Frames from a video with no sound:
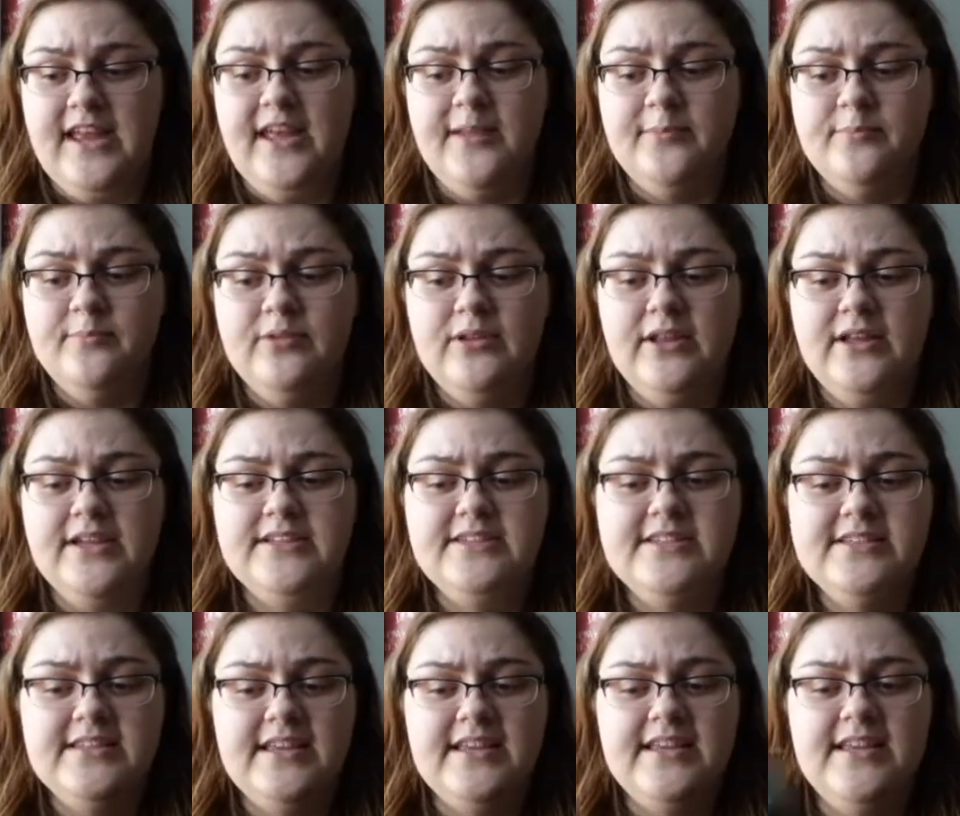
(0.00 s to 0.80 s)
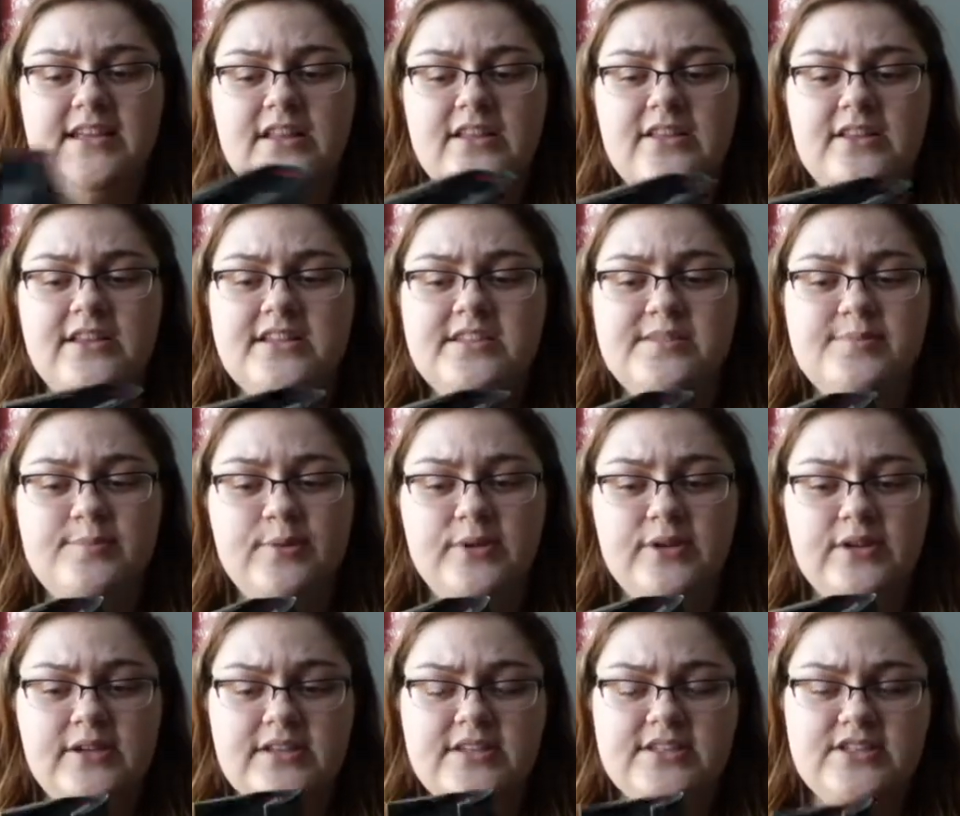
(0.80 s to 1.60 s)
And plus, like, this
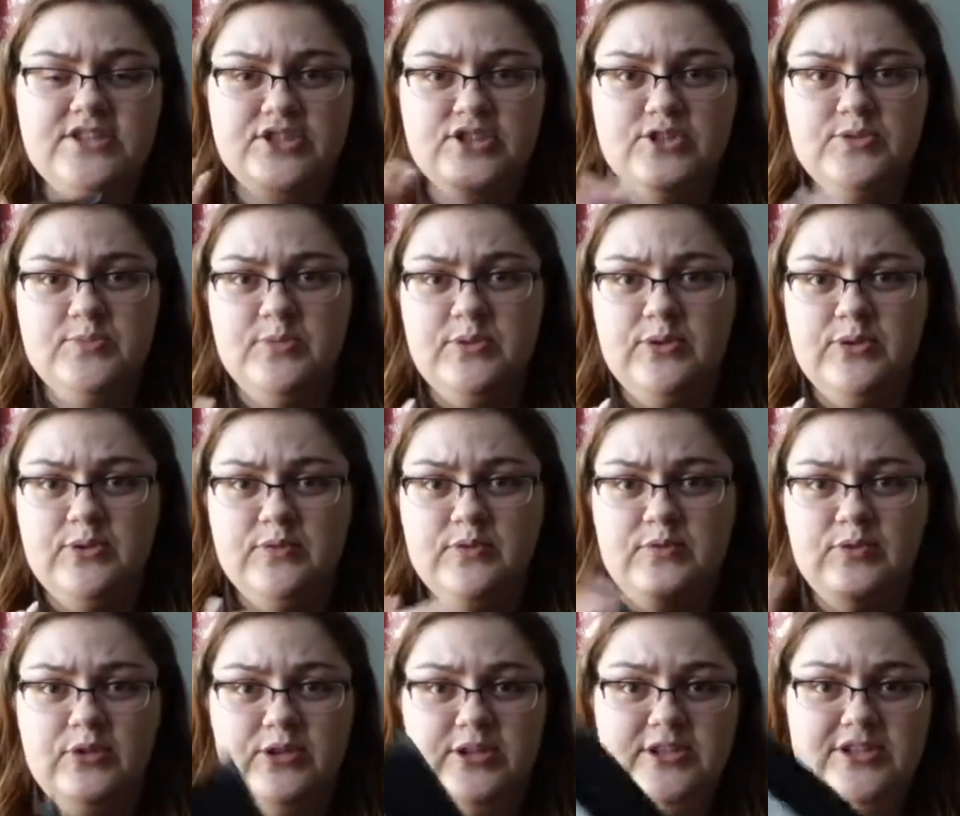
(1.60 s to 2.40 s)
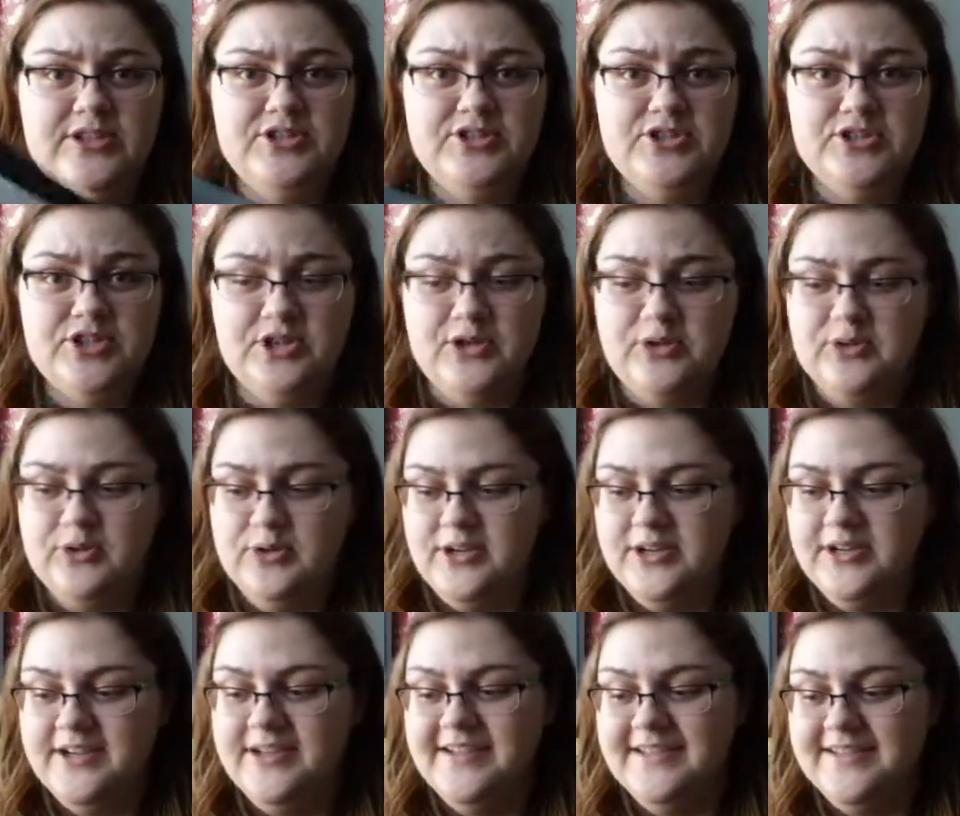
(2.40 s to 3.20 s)
book is just beautiful in
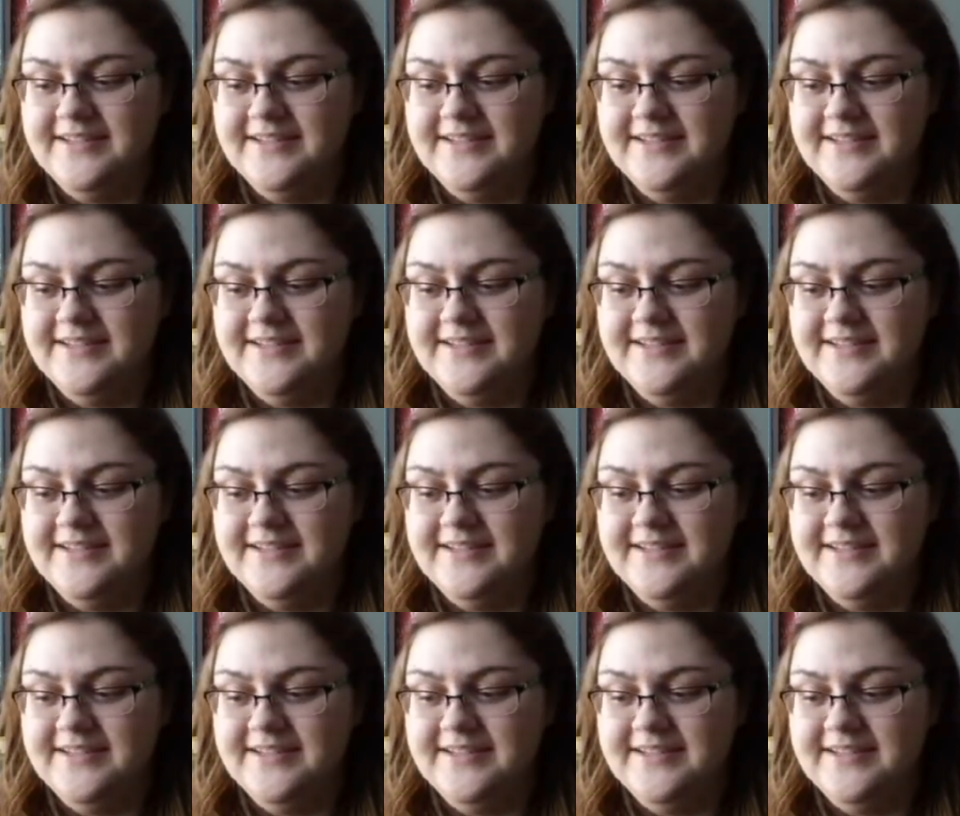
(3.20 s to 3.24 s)
general.